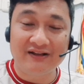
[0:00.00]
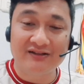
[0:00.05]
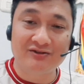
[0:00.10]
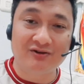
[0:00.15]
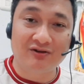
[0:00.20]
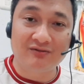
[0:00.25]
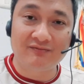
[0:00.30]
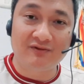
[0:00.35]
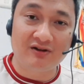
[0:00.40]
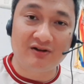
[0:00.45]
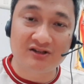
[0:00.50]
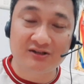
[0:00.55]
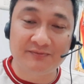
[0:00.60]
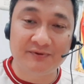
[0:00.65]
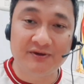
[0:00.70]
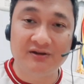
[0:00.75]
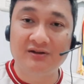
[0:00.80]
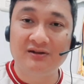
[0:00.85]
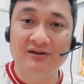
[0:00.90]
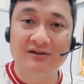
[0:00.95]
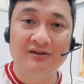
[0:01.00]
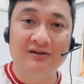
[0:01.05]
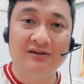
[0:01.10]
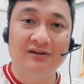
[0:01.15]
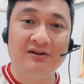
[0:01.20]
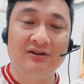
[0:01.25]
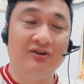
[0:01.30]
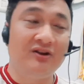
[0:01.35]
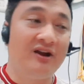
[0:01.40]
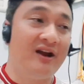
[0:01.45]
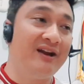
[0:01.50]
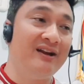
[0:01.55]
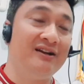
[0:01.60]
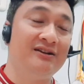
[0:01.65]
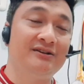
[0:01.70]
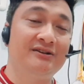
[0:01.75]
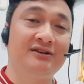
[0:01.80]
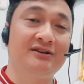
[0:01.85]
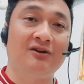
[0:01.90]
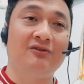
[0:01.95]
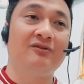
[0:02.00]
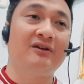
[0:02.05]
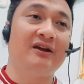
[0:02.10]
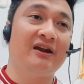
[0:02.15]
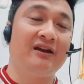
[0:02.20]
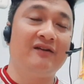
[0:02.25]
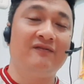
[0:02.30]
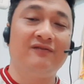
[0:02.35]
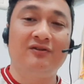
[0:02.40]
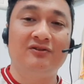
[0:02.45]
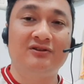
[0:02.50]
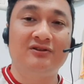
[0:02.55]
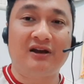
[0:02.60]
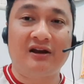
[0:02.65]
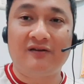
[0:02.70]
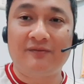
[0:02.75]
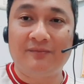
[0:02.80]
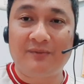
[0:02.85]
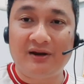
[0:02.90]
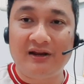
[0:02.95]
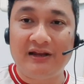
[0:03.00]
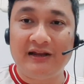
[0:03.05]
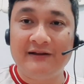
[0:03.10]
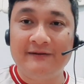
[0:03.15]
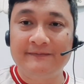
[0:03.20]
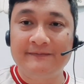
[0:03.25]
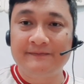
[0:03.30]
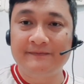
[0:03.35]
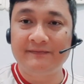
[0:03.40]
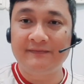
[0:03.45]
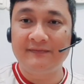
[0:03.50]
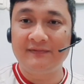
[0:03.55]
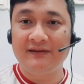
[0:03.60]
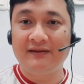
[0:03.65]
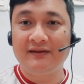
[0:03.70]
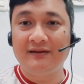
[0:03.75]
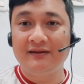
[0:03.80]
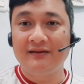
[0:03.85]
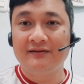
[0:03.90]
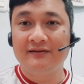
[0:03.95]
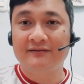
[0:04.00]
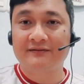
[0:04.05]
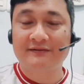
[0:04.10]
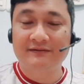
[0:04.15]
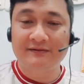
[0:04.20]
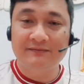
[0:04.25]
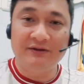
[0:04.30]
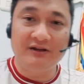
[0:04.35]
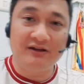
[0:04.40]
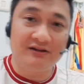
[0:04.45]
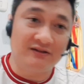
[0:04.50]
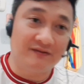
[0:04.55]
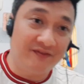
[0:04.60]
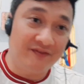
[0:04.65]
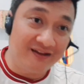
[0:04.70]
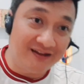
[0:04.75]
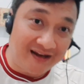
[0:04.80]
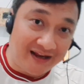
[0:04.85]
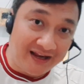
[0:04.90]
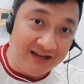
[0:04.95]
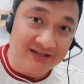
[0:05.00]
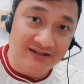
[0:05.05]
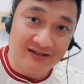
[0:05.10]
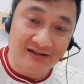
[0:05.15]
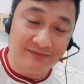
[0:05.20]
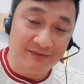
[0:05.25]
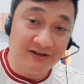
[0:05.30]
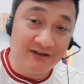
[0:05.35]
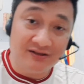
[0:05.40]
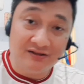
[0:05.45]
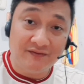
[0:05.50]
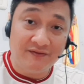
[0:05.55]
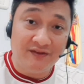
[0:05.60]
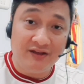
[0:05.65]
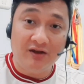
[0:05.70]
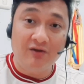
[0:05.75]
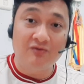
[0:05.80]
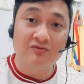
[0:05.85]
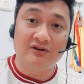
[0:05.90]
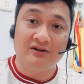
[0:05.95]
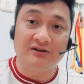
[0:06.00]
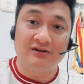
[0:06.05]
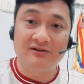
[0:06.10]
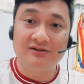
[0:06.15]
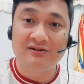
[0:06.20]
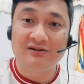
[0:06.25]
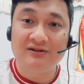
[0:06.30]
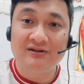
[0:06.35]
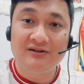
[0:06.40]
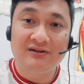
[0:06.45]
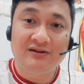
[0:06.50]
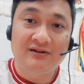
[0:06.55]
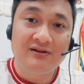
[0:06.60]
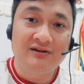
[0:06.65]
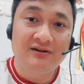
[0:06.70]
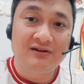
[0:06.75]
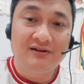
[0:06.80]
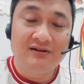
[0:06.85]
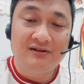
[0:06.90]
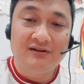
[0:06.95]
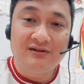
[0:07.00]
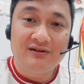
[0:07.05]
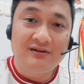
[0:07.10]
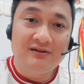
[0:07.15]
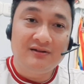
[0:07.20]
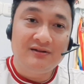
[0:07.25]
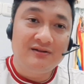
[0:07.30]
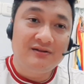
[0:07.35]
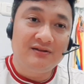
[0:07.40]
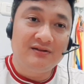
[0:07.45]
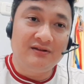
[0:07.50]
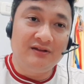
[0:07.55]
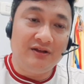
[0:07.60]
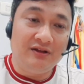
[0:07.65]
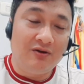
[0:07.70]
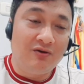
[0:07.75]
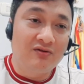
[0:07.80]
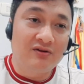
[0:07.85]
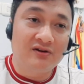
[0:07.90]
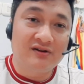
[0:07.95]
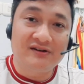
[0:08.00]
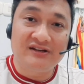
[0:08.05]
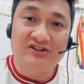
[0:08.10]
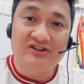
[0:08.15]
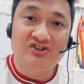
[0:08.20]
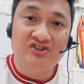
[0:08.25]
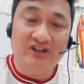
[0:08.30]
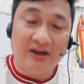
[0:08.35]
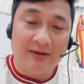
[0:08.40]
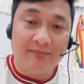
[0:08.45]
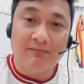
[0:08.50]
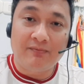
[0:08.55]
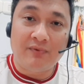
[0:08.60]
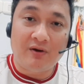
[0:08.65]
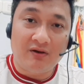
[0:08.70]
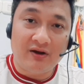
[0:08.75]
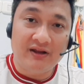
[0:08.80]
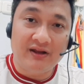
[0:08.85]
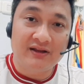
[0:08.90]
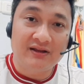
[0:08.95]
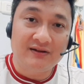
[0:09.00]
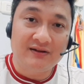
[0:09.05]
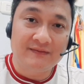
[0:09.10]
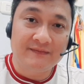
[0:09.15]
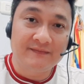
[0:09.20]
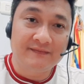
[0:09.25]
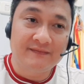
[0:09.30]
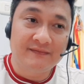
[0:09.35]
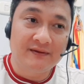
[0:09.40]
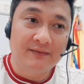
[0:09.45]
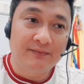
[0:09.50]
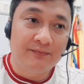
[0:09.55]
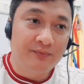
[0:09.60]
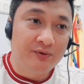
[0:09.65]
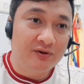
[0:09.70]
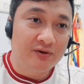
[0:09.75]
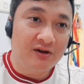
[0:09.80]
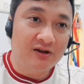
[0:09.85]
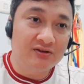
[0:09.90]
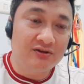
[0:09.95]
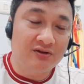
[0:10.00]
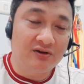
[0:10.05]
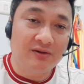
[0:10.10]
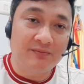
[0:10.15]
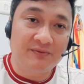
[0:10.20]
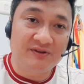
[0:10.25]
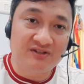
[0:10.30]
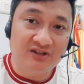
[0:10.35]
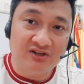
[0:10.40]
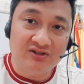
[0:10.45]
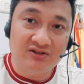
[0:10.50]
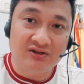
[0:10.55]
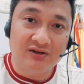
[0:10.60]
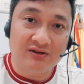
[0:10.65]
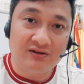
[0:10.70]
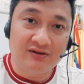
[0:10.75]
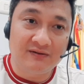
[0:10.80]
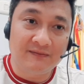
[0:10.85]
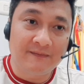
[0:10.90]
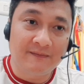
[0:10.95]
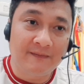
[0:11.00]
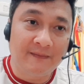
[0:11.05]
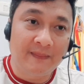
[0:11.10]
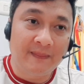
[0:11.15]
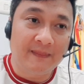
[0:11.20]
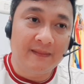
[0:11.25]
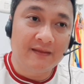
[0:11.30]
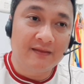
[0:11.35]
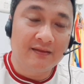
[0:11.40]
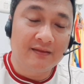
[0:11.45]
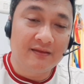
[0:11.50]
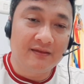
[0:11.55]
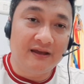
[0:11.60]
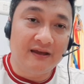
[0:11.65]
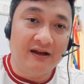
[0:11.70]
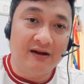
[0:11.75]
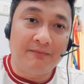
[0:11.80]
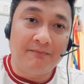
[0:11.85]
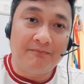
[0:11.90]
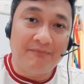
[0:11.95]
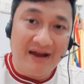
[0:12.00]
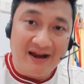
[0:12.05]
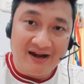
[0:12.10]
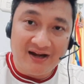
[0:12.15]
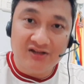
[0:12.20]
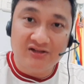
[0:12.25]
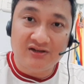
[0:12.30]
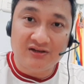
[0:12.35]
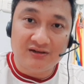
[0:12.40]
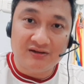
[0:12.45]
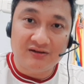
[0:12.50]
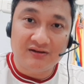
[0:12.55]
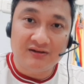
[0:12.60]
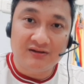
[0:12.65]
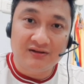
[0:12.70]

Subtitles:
Tottenham Hotspur. United don't have those kind of money because of the Glazers, because of the owner. The owner is shambolic. Put us on the position that a manager